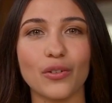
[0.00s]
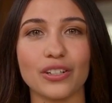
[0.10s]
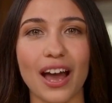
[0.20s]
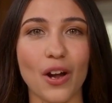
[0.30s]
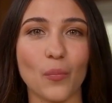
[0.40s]

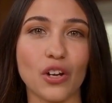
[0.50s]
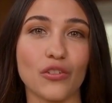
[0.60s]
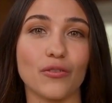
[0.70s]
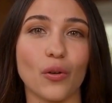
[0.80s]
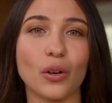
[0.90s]
all that while
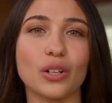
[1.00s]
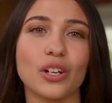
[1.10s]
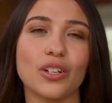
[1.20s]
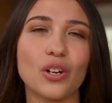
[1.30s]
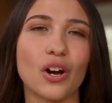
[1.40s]
you
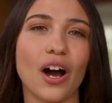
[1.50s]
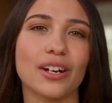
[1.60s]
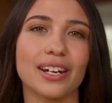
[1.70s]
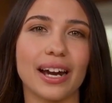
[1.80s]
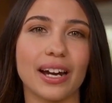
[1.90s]
focus on your
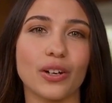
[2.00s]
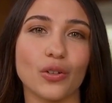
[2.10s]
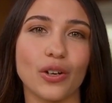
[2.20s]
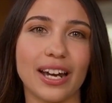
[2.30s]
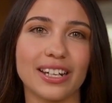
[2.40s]
content and
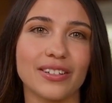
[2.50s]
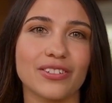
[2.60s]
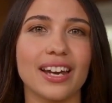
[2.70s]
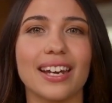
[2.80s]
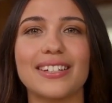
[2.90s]

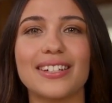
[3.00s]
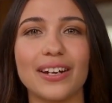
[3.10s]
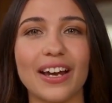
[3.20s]
creativity.